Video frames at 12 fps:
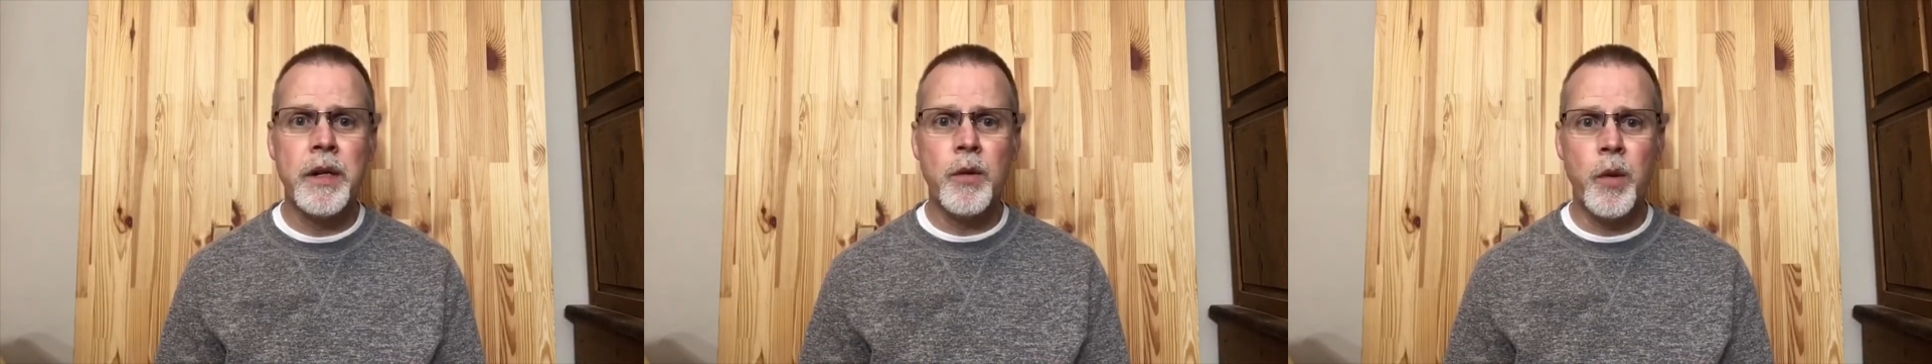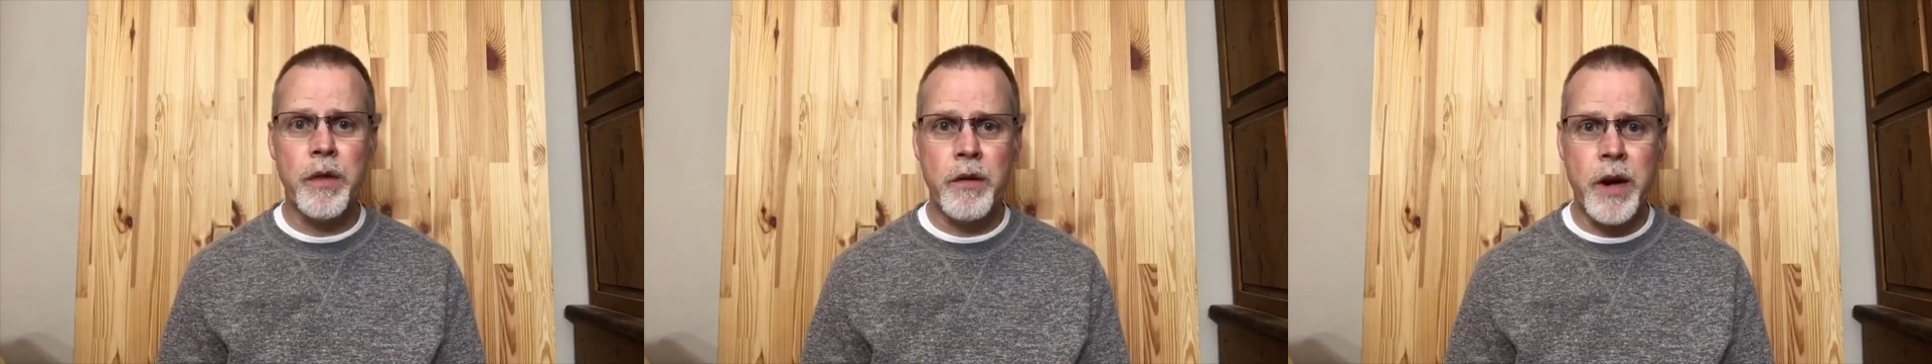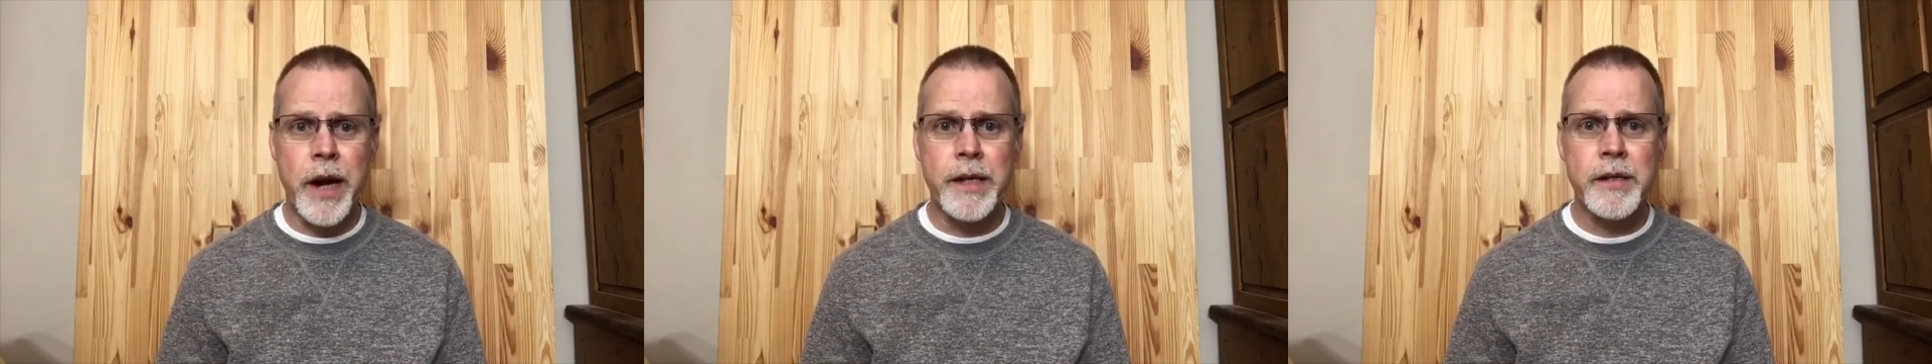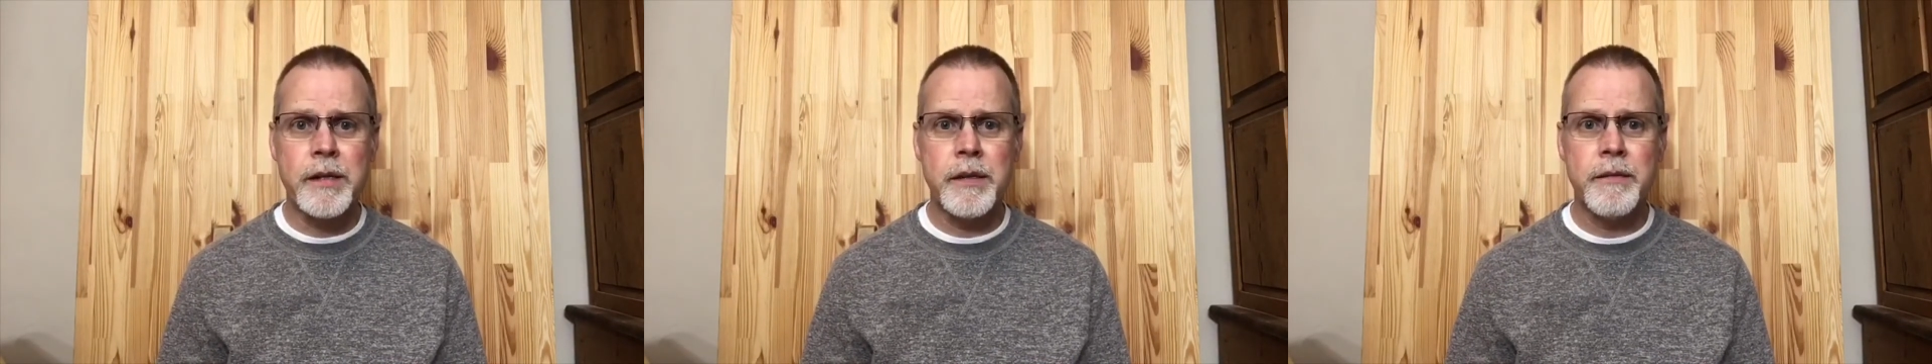with
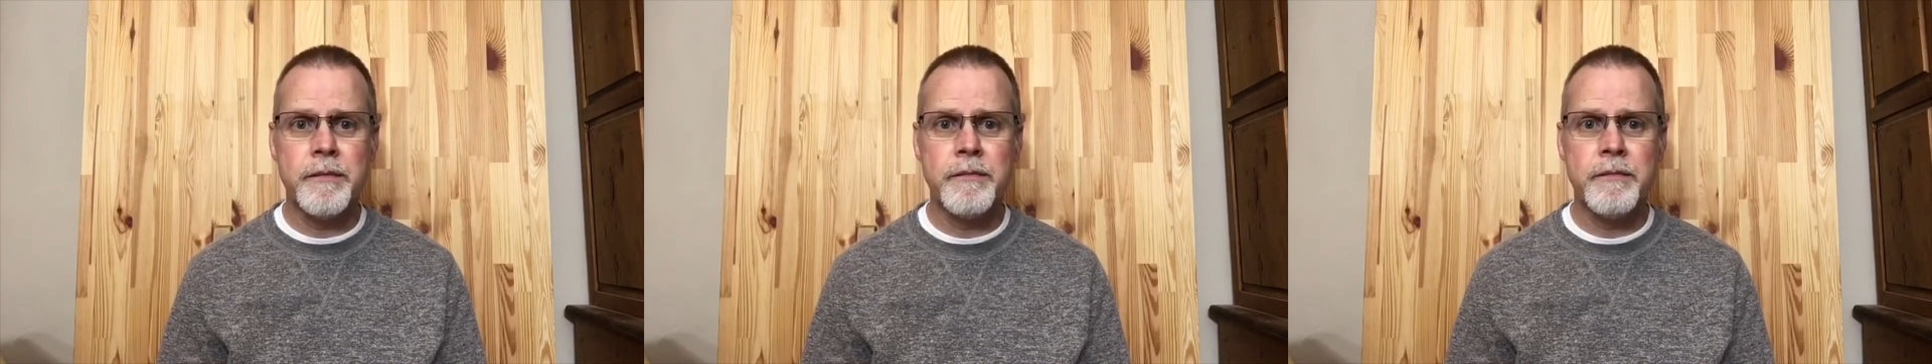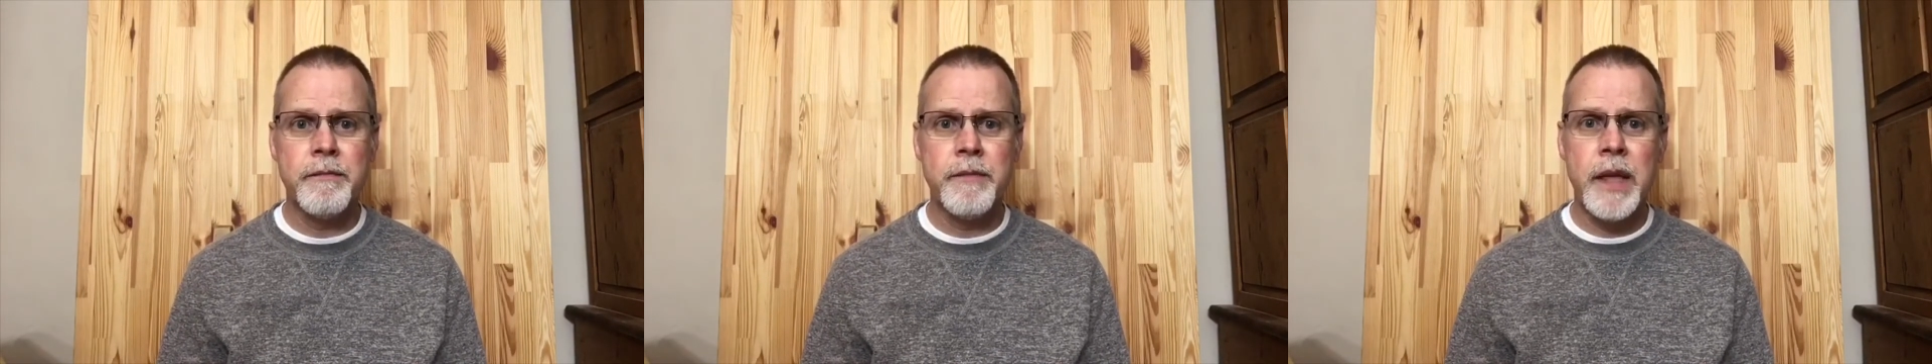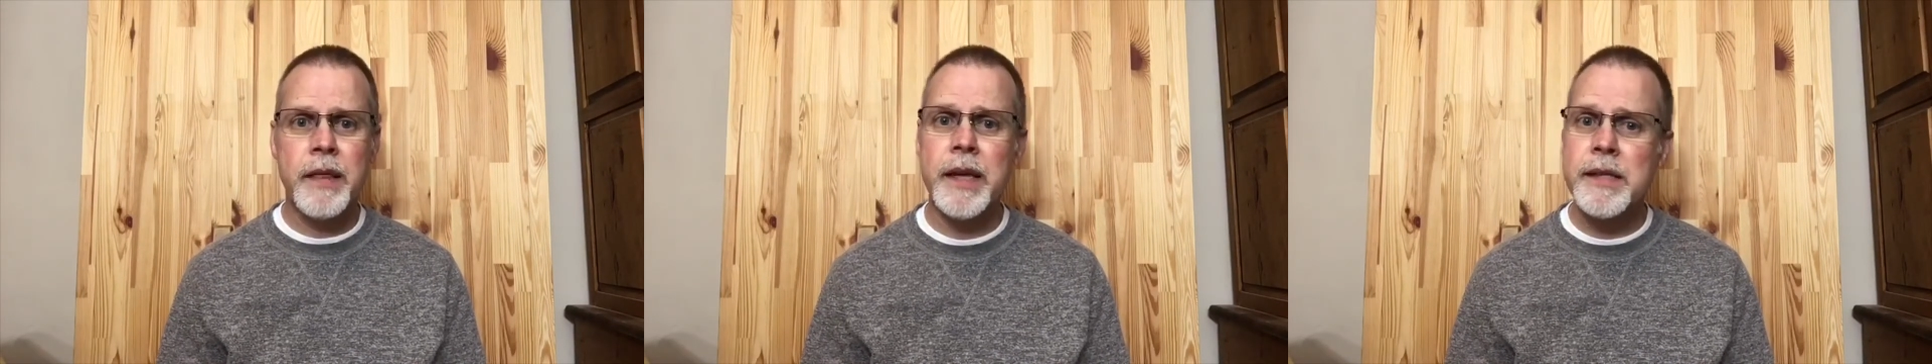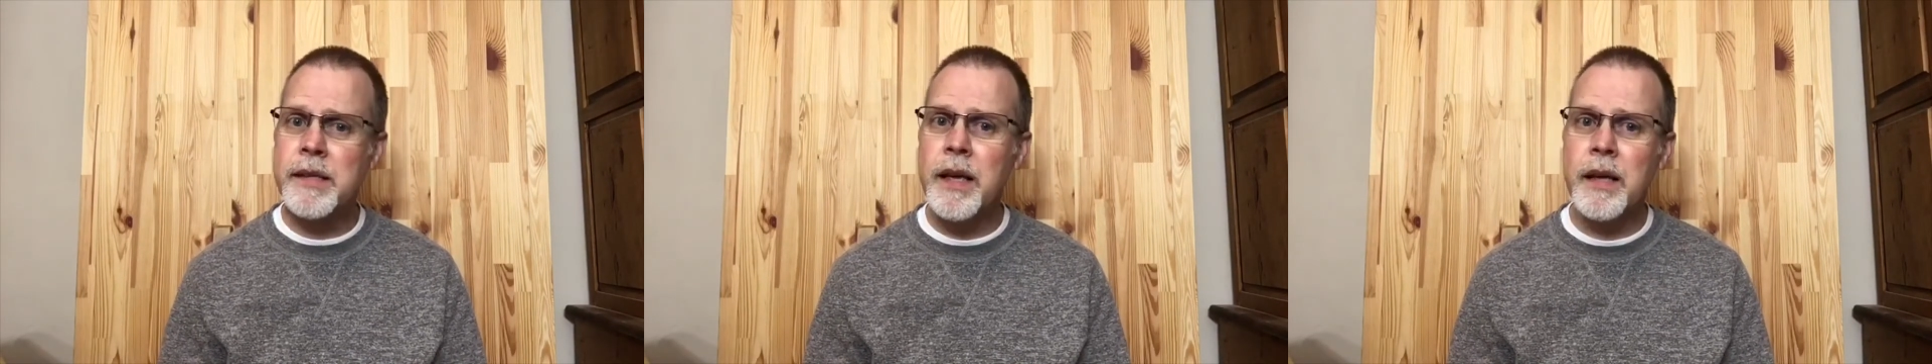Christ.
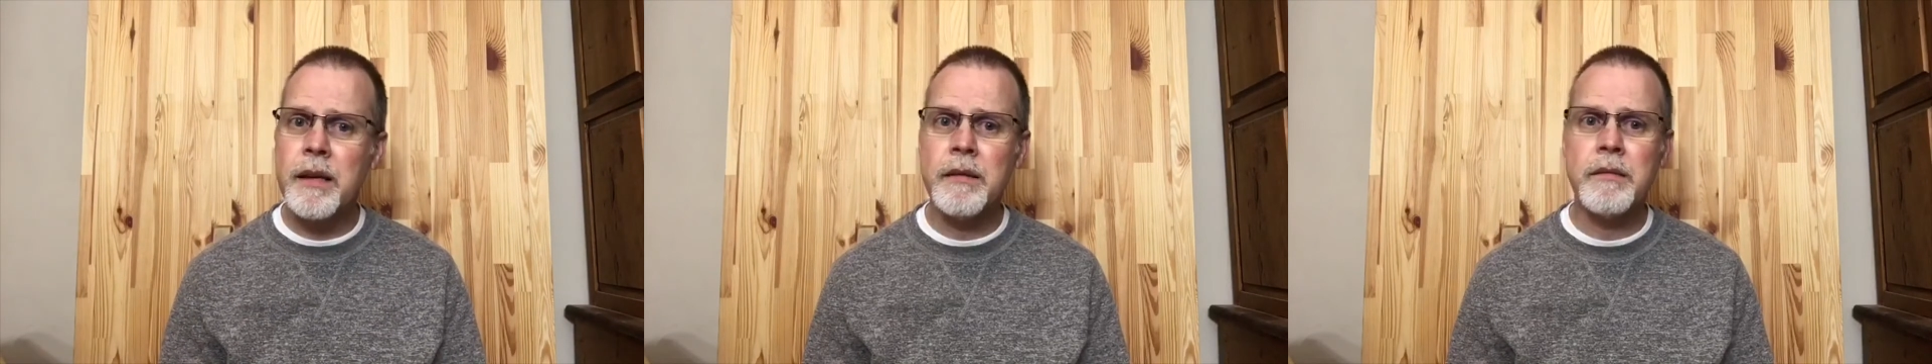That's it.